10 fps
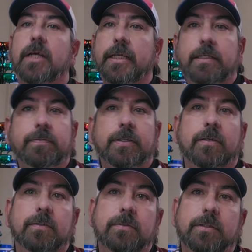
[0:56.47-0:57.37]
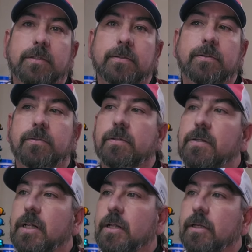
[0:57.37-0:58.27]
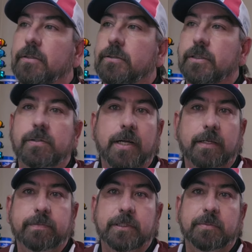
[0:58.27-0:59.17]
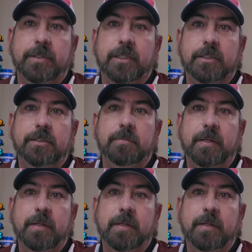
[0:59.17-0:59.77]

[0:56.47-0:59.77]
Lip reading: And even those who do have experience and